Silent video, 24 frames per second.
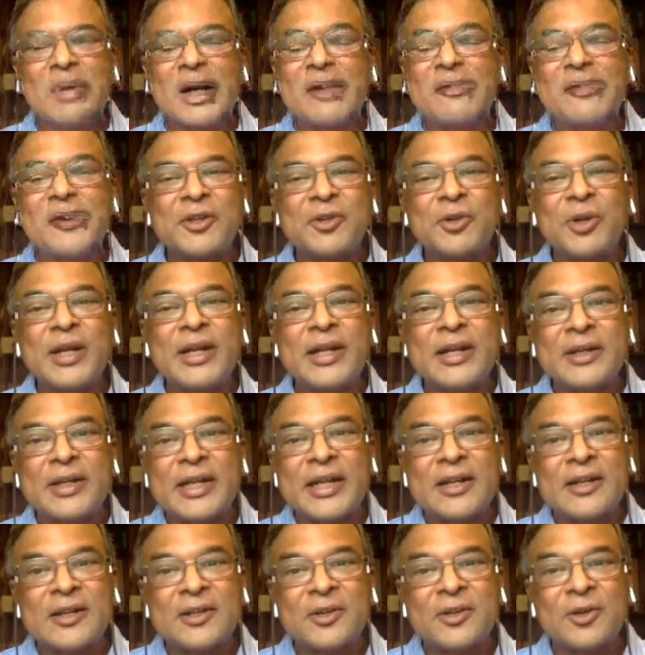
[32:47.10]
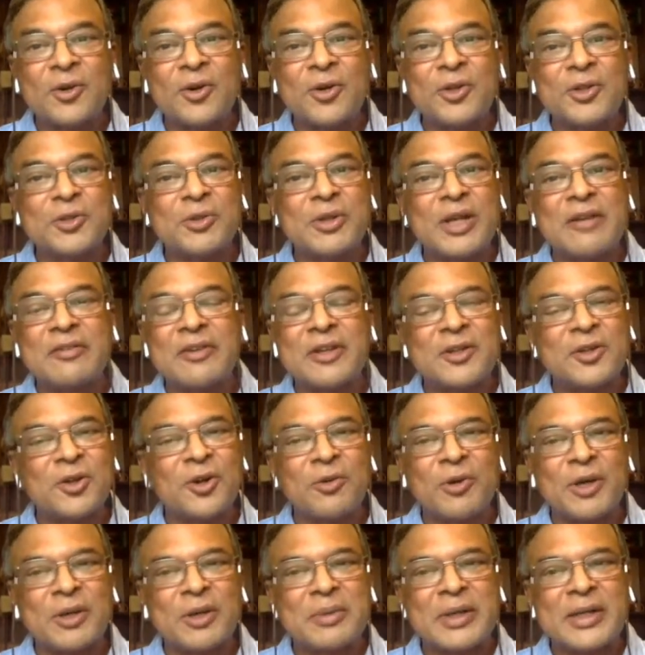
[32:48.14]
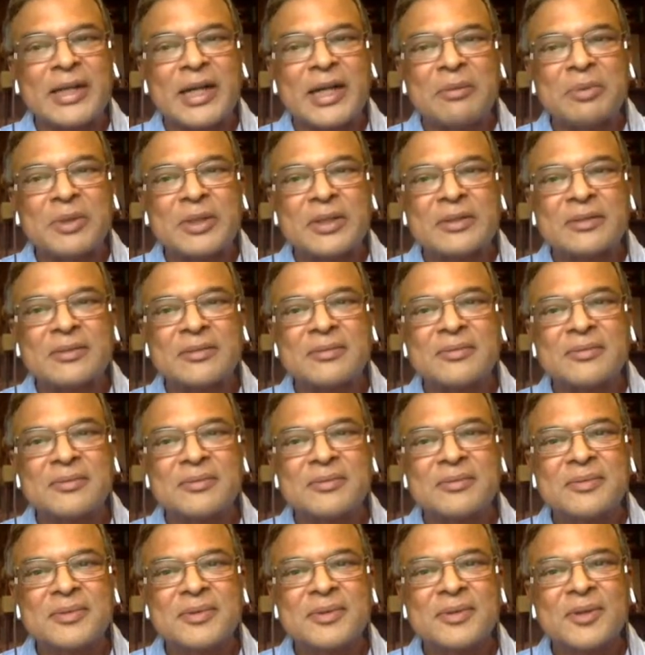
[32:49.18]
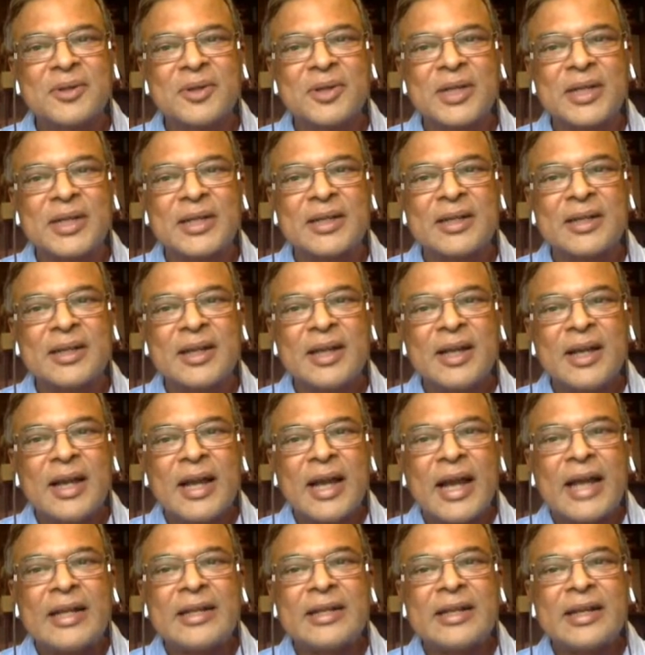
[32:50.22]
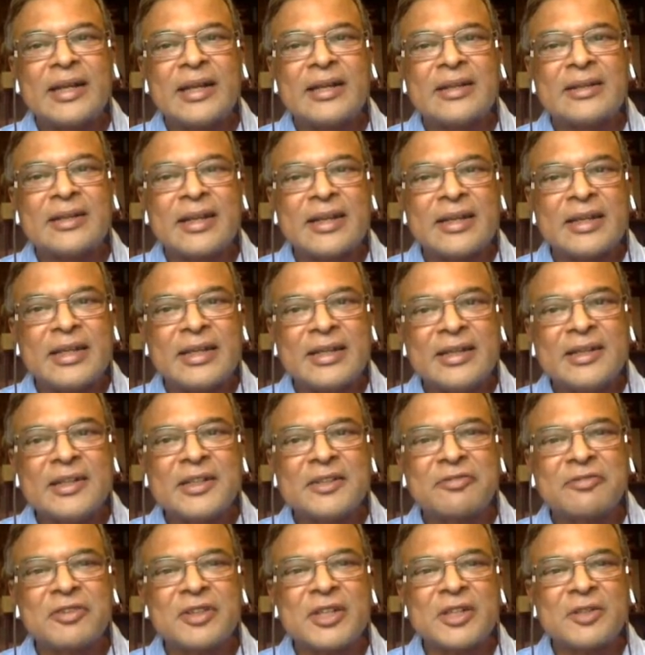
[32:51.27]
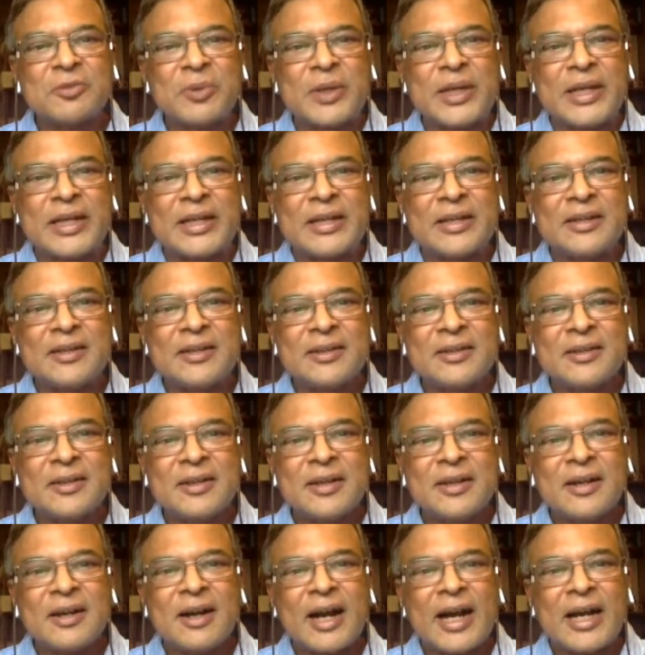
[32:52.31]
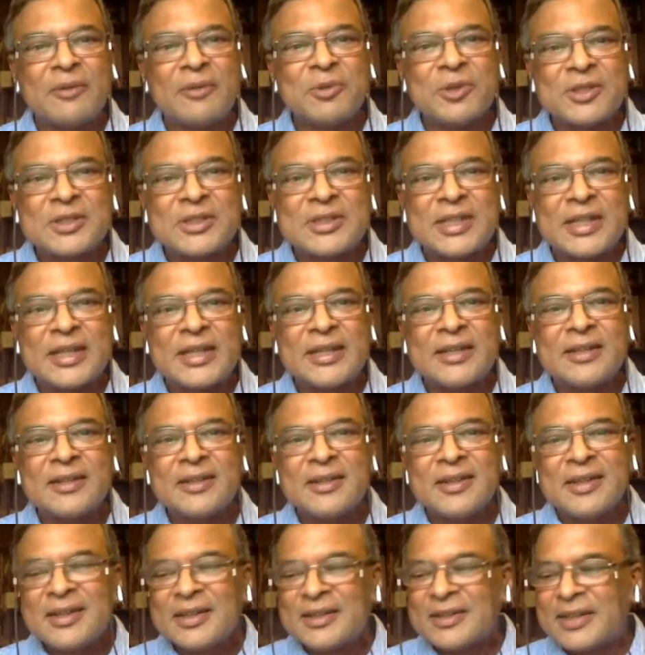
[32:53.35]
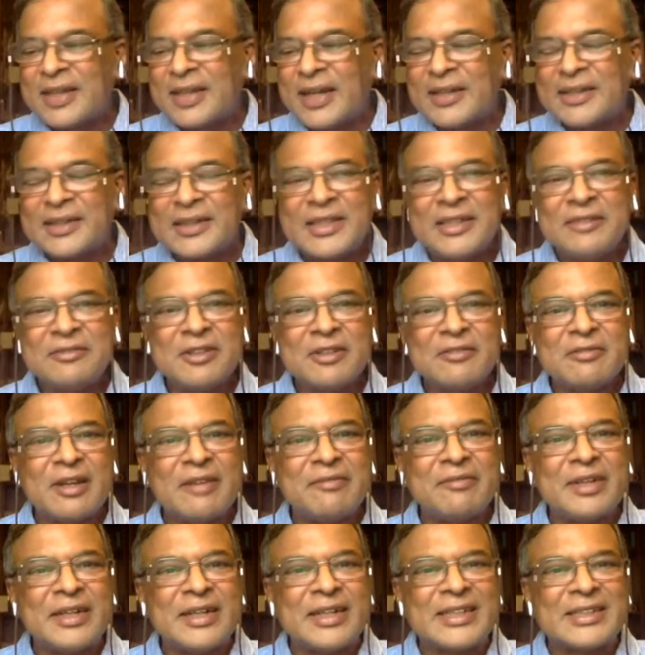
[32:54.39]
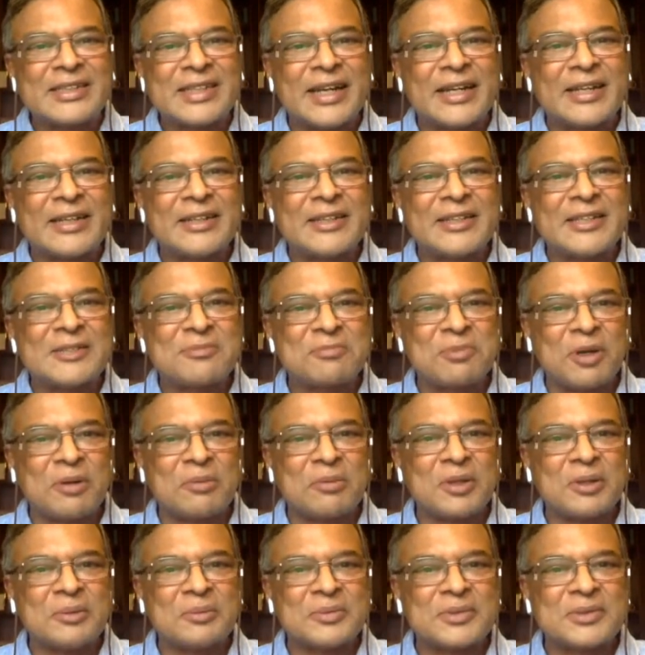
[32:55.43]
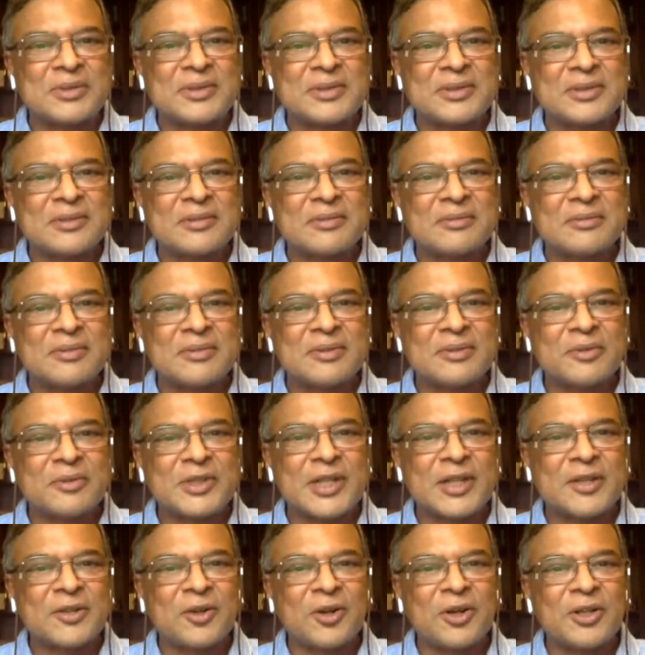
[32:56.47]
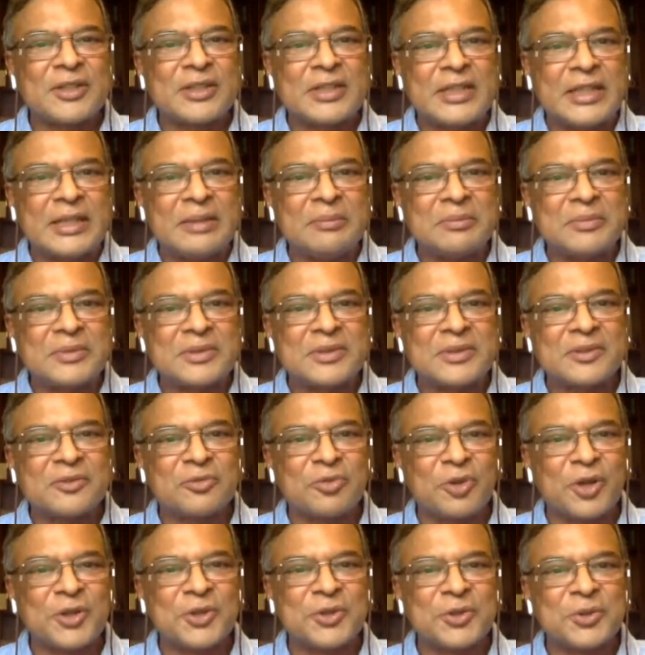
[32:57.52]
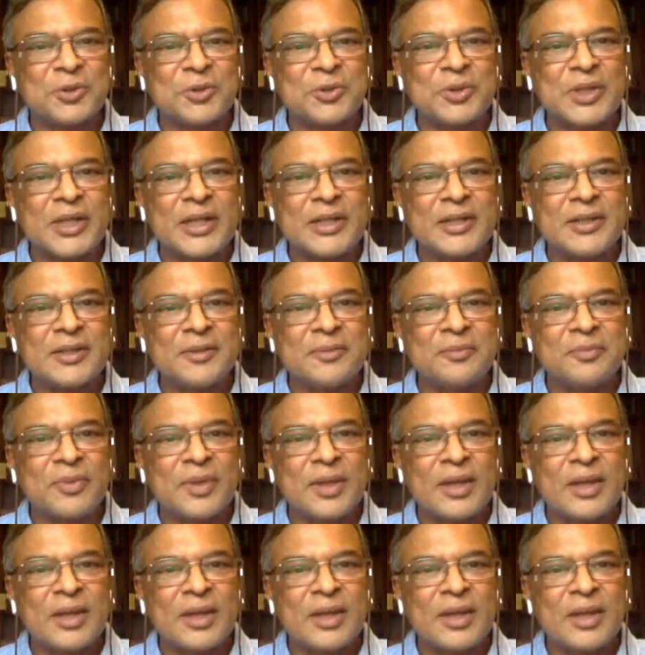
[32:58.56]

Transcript: But if you didn't know, you never know what might happen. Okay. And in a different way, I would say that even when we design these problems, which are called themes for you, right?